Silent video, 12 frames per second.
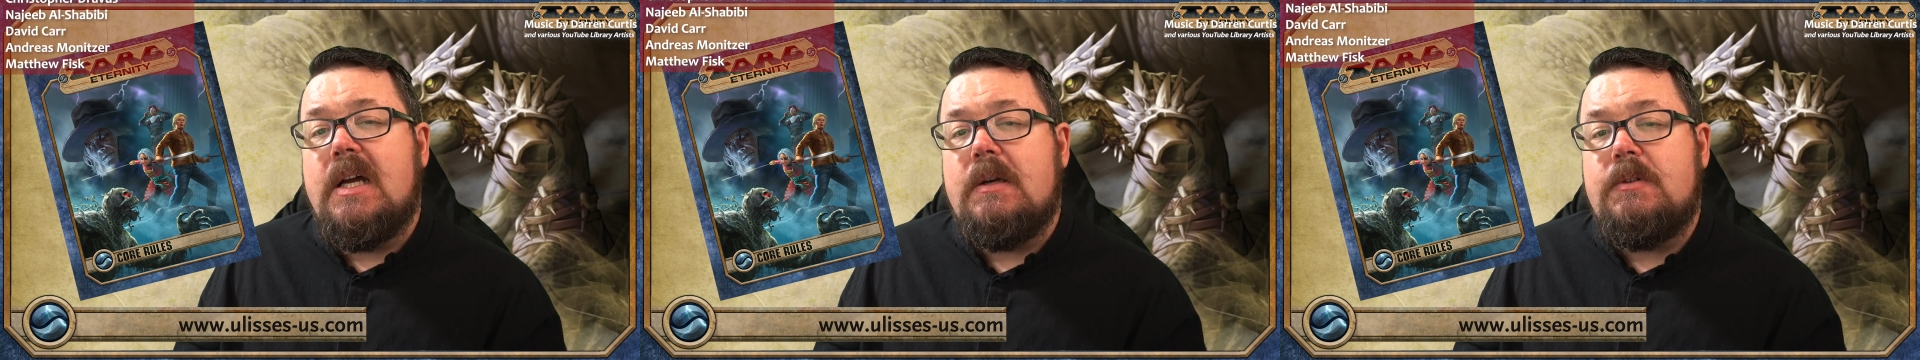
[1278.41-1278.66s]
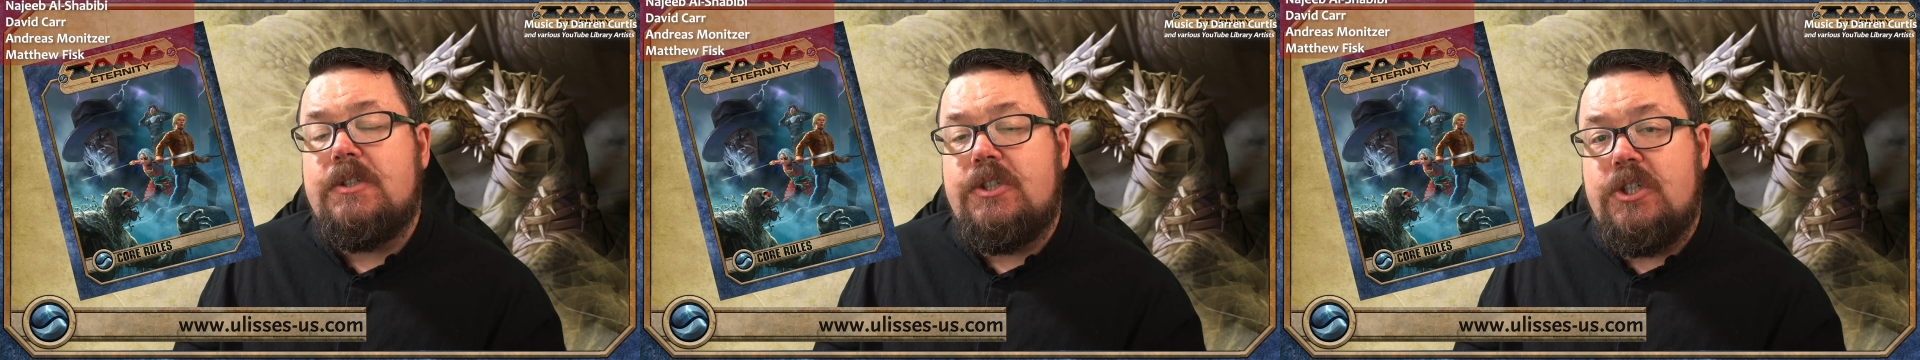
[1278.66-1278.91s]
I
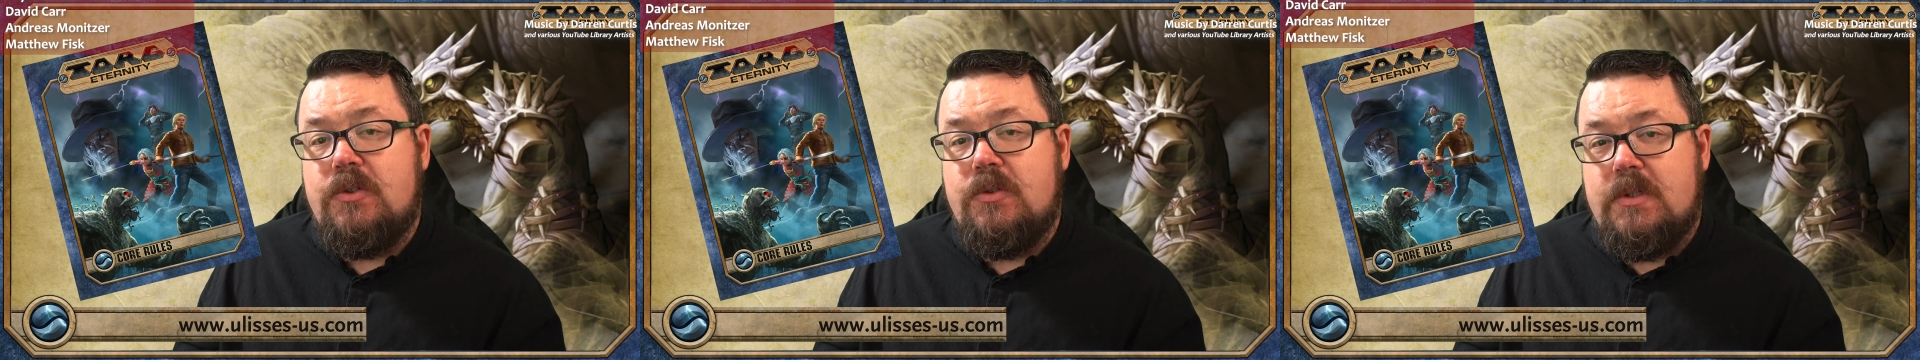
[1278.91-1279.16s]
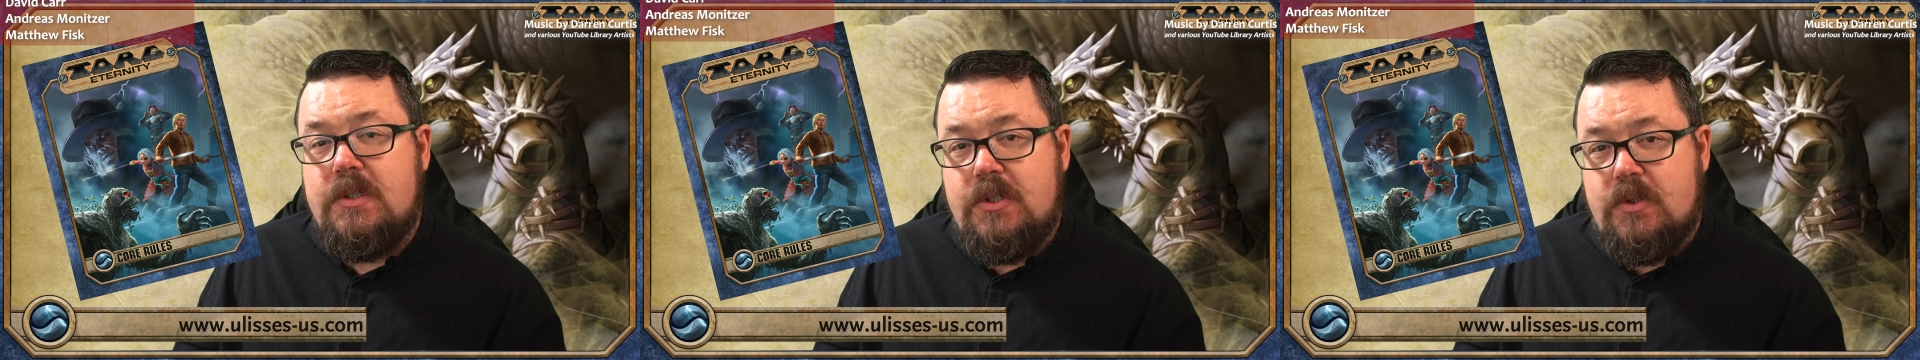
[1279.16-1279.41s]
wish
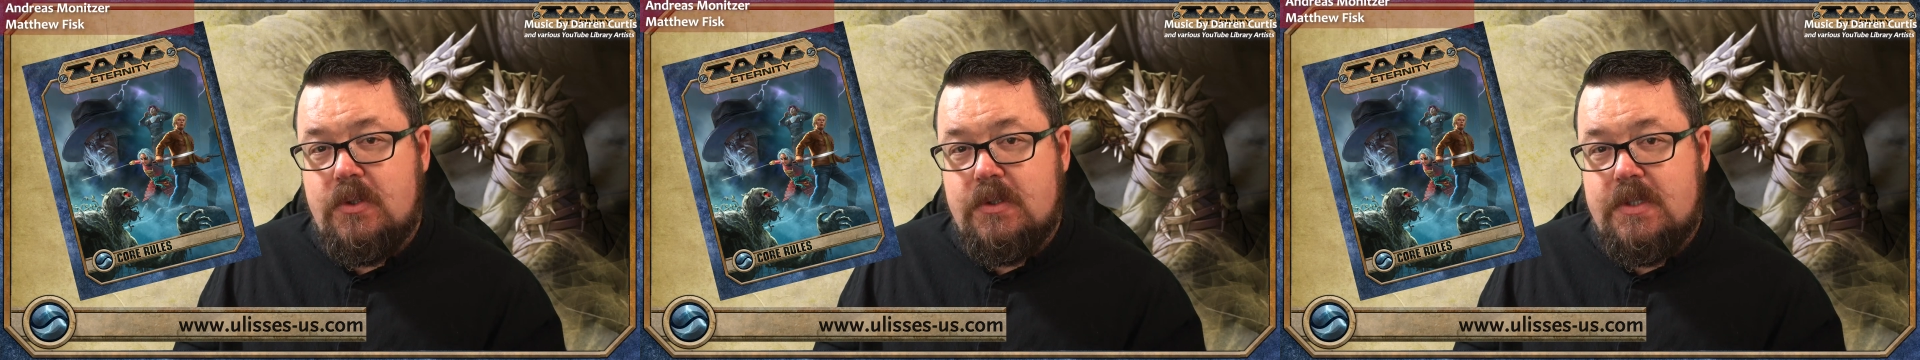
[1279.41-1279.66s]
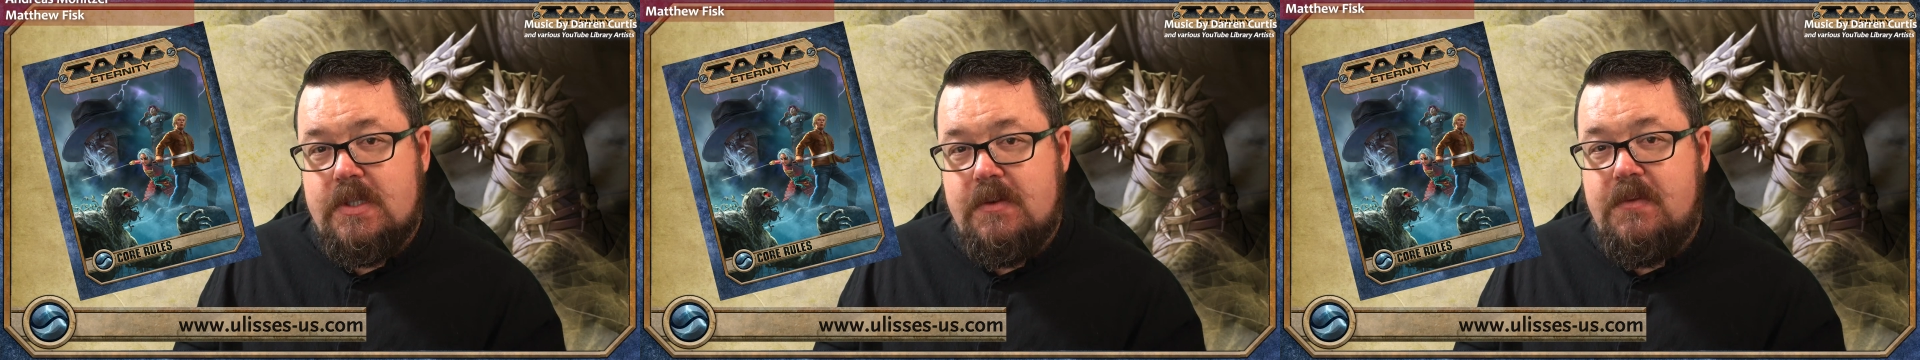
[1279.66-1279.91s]
you and
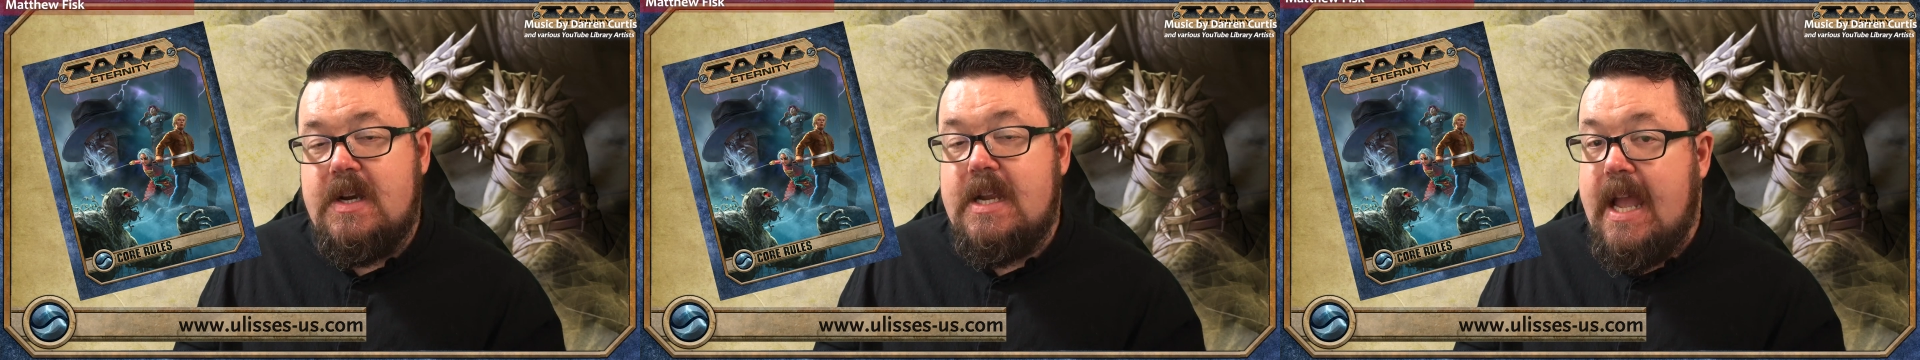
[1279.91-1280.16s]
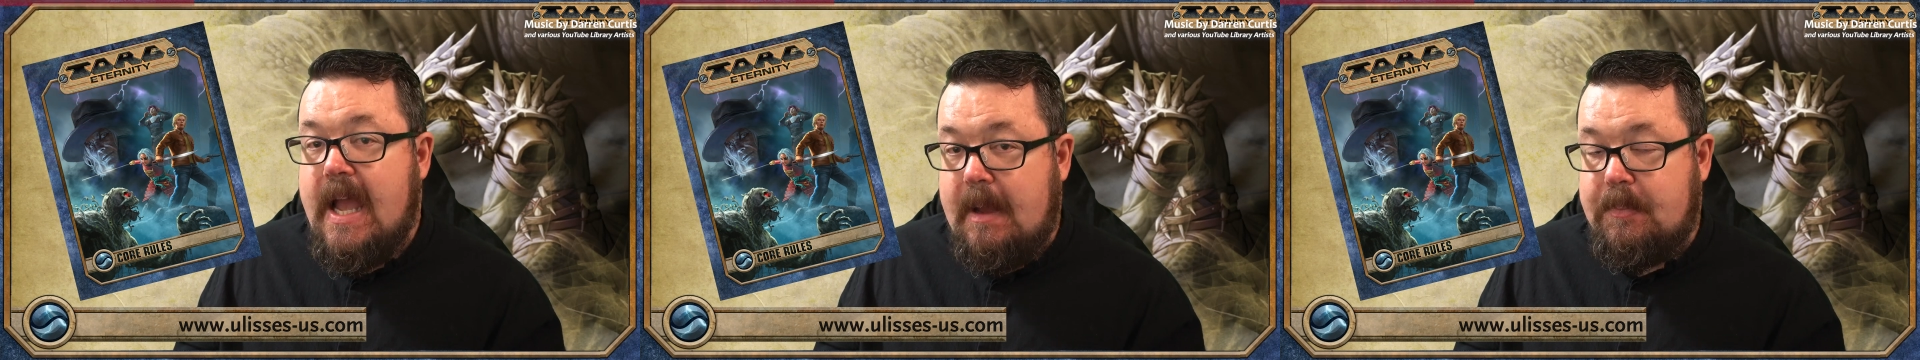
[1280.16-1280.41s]
yours the very
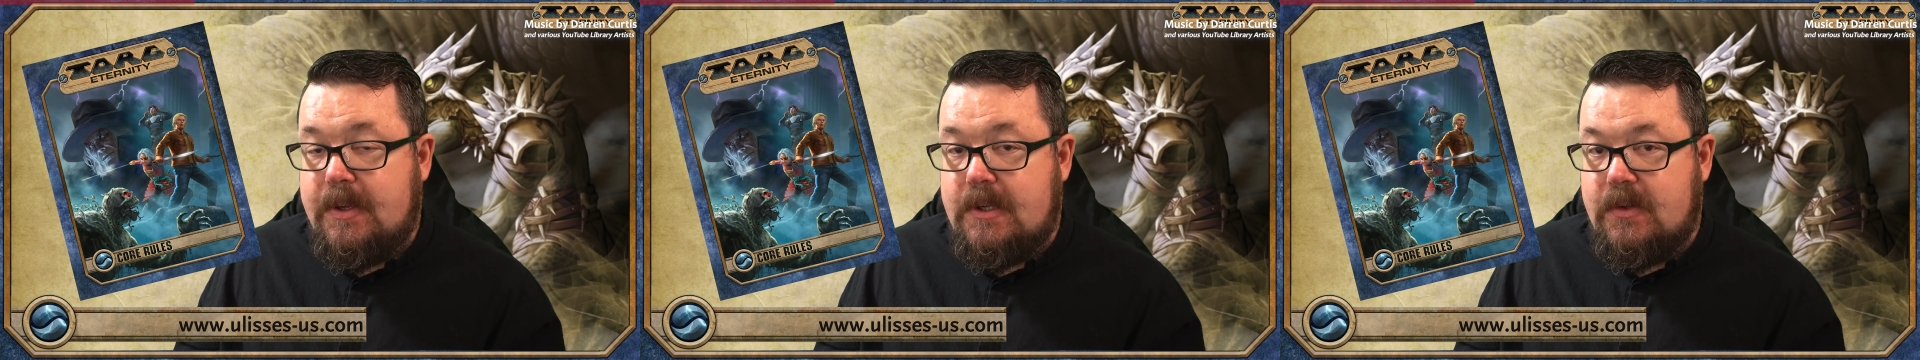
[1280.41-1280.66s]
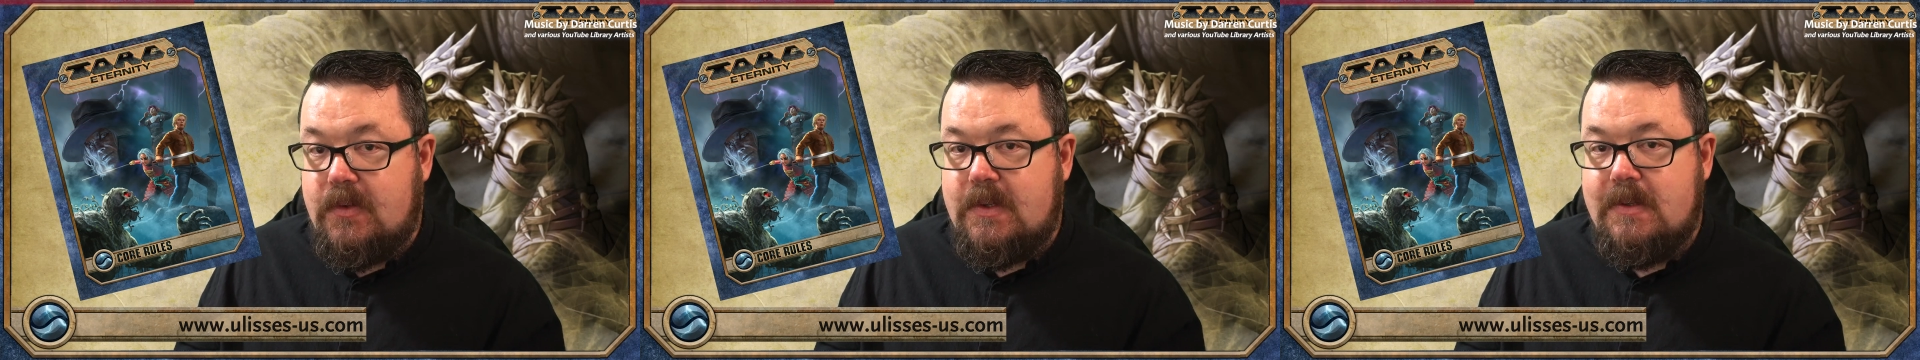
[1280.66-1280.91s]

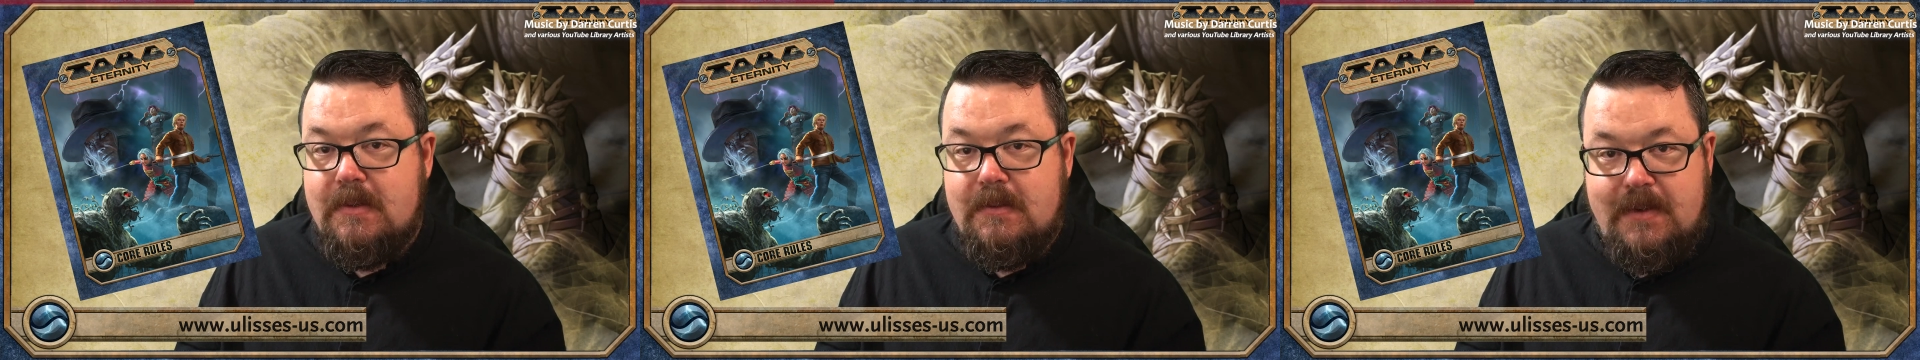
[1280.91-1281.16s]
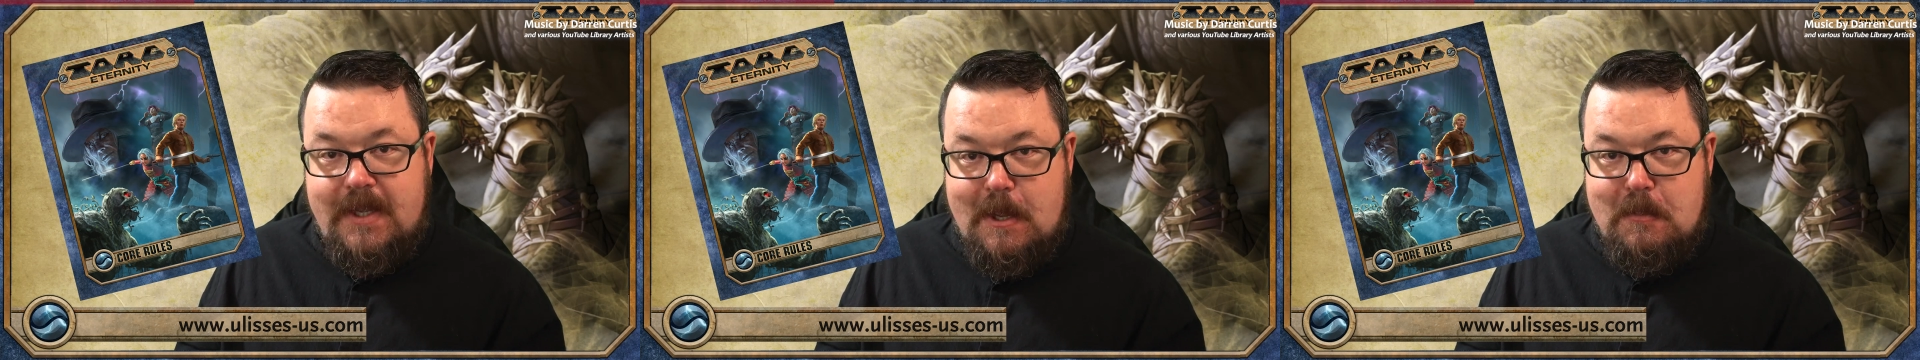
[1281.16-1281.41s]
happiest
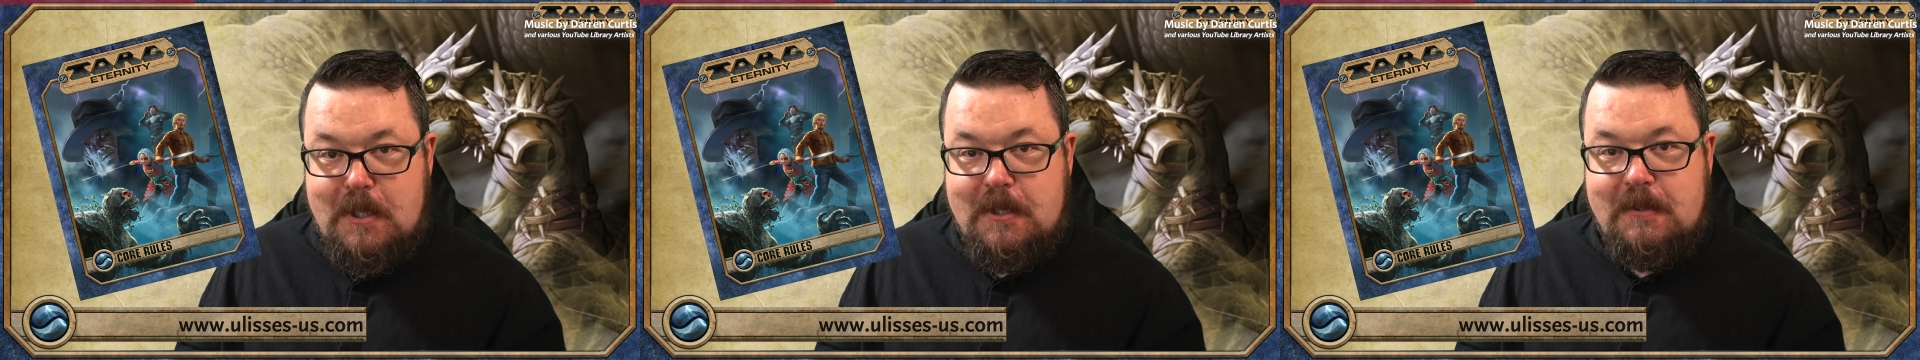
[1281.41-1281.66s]
of gaming.